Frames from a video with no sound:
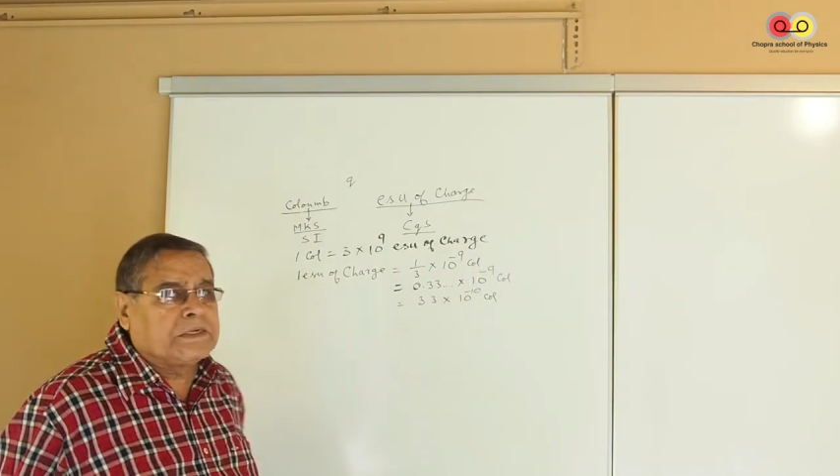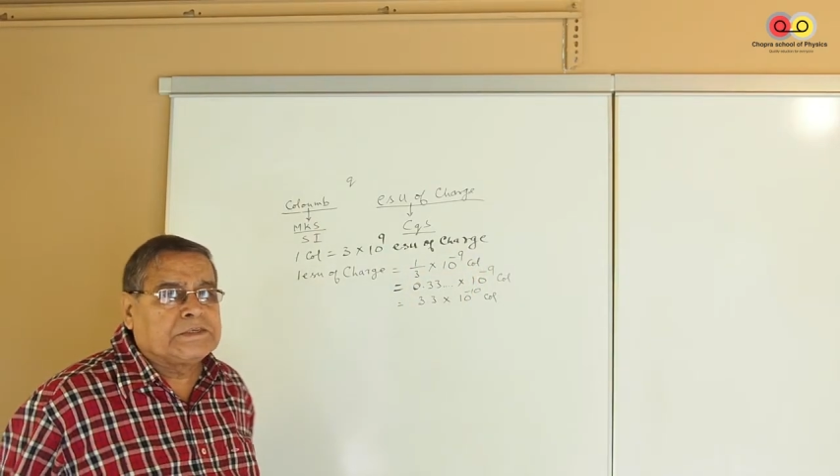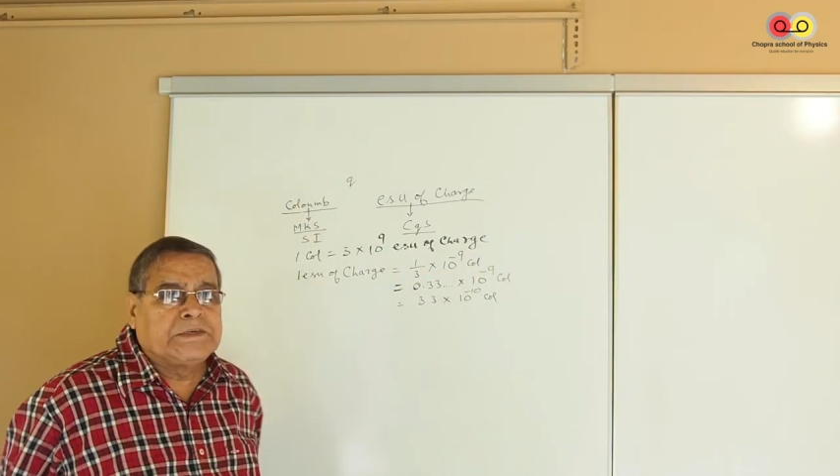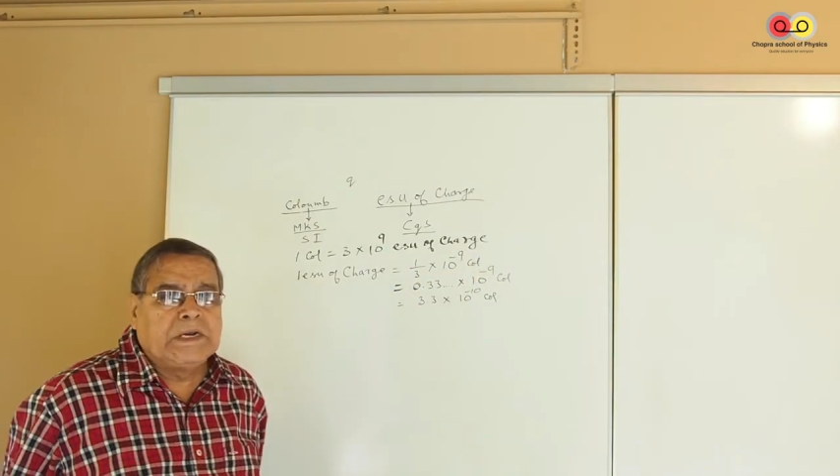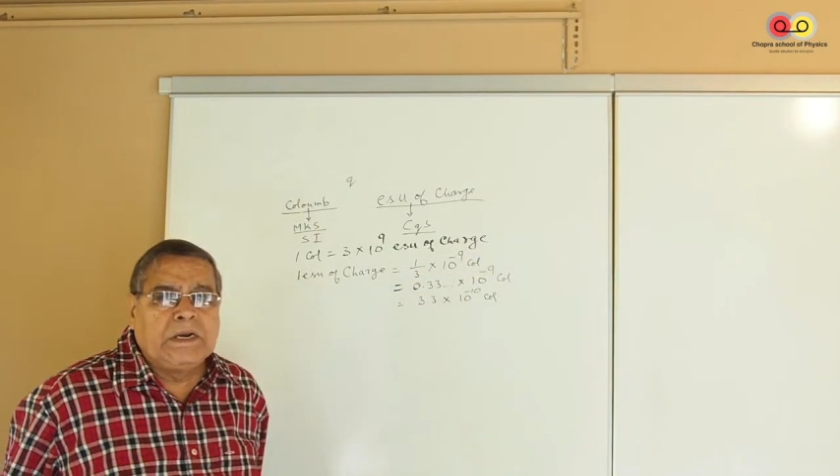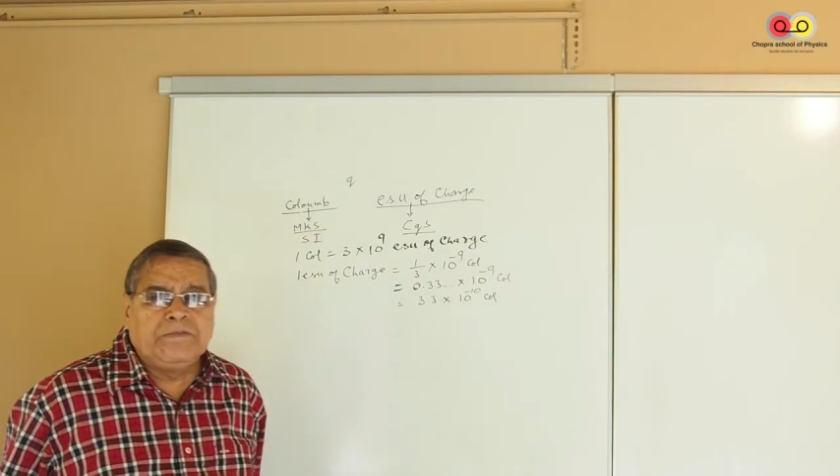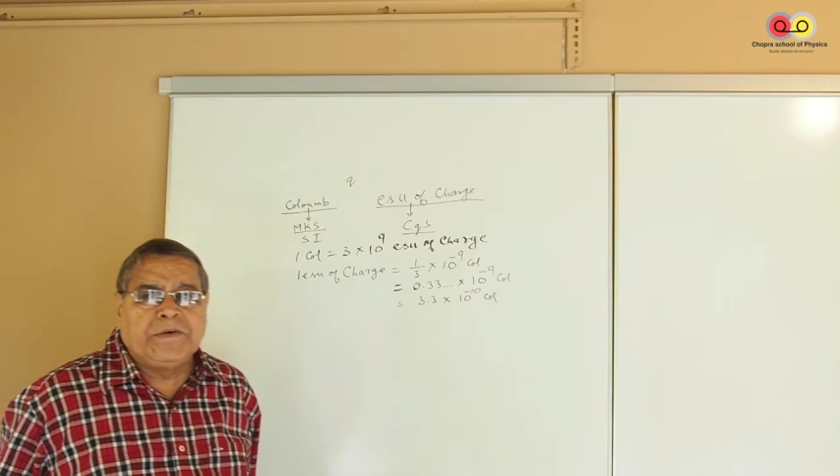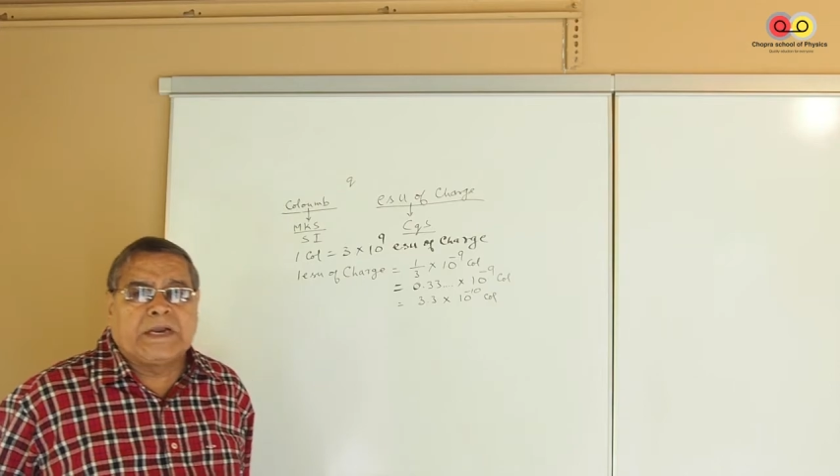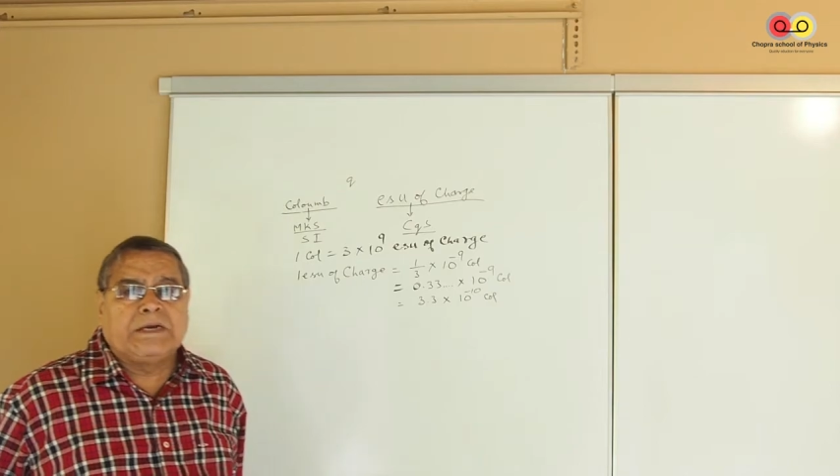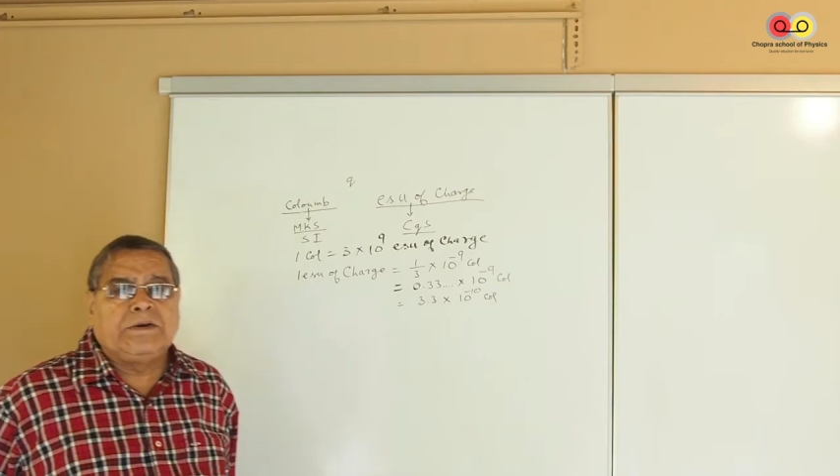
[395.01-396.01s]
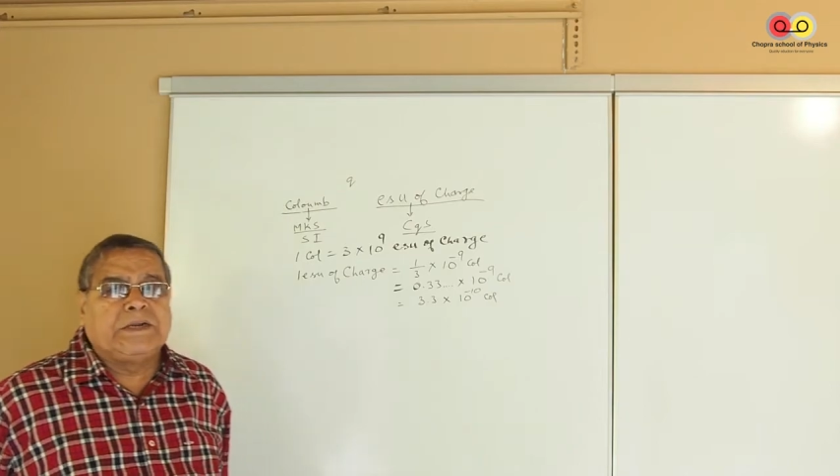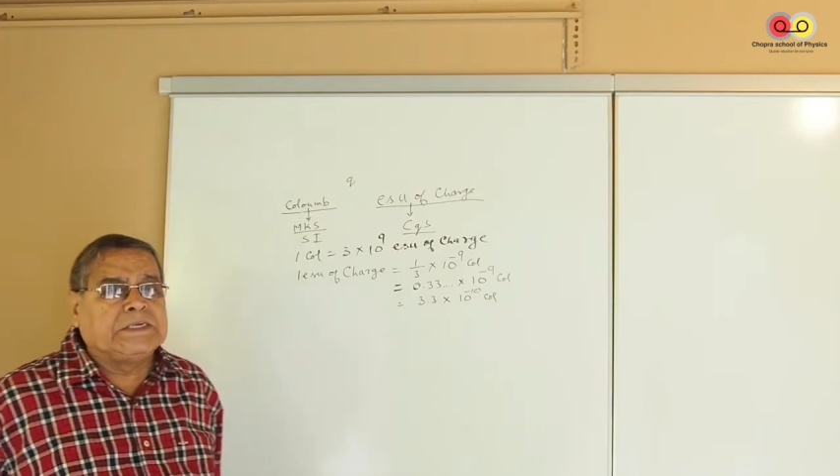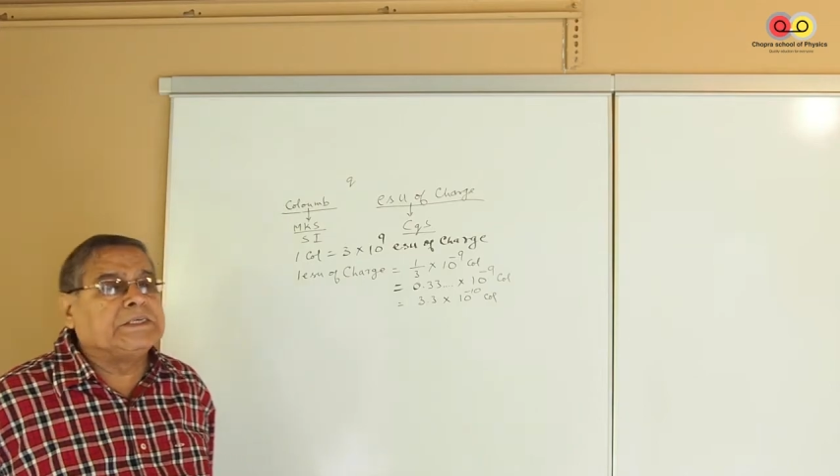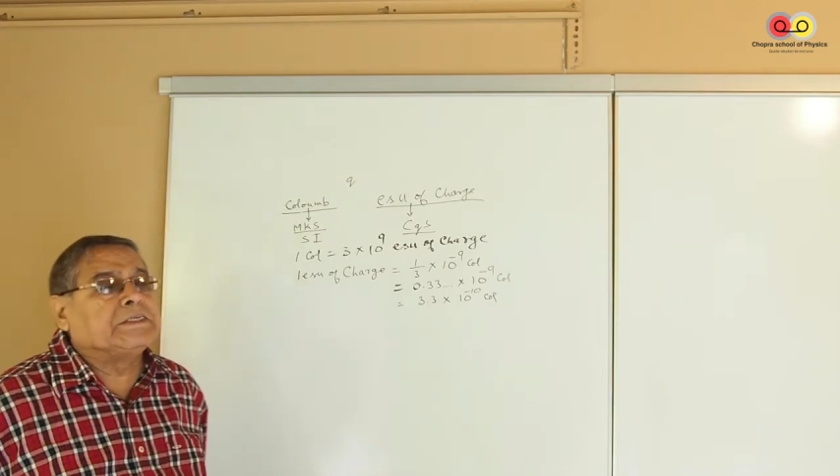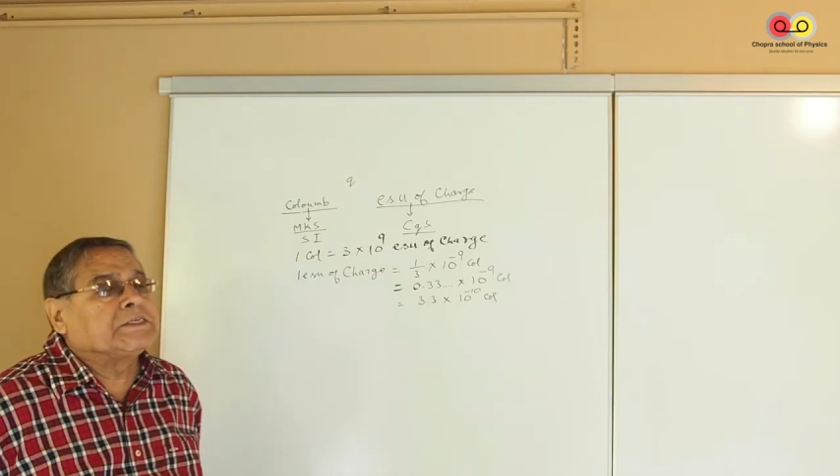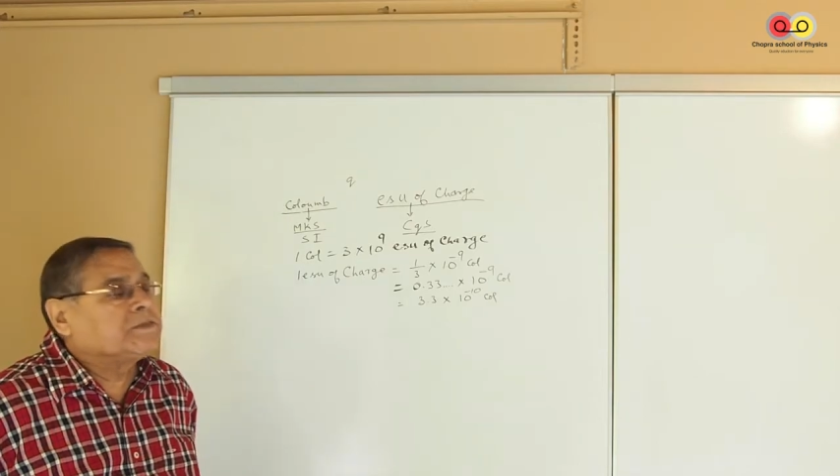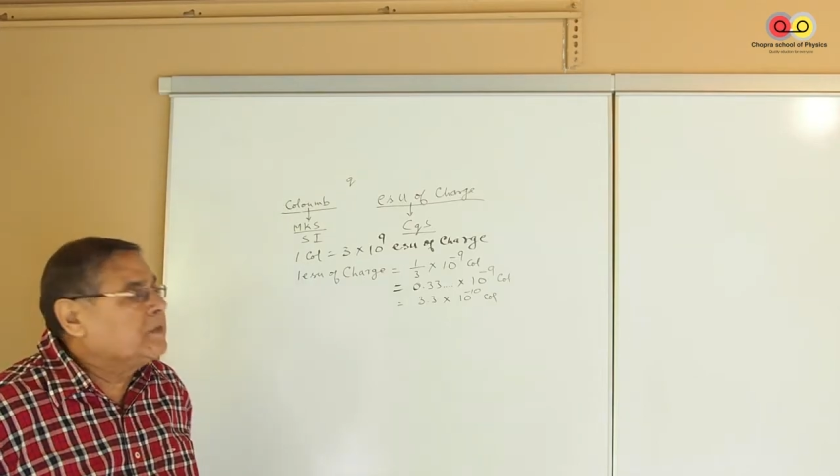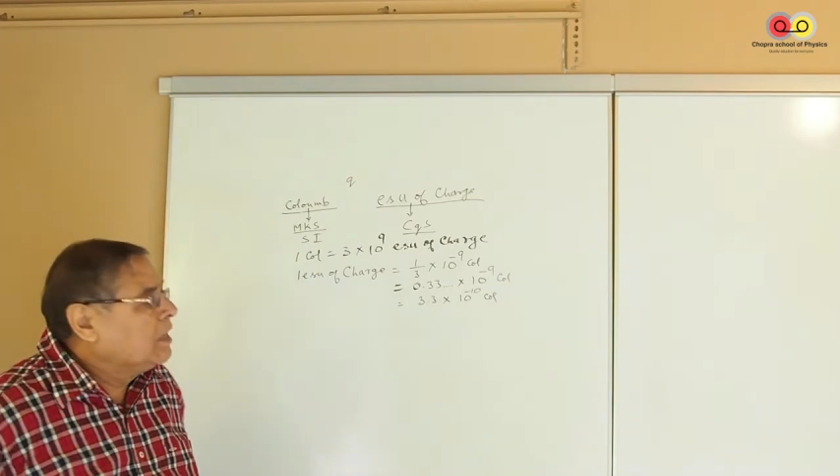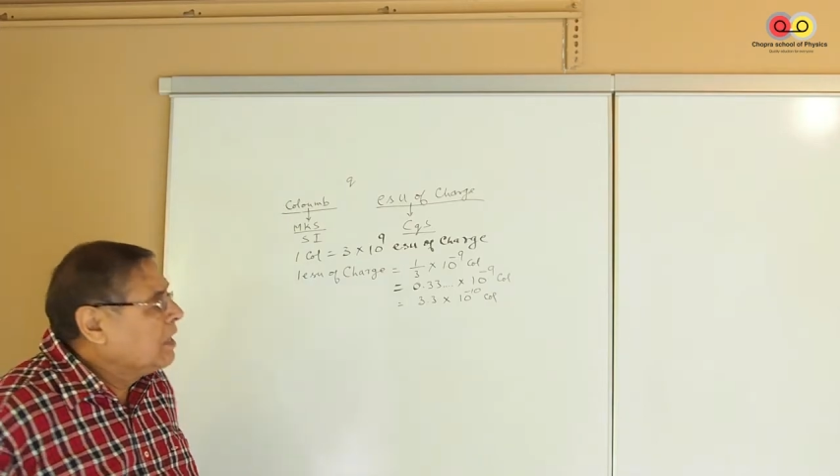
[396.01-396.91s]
the significant digits,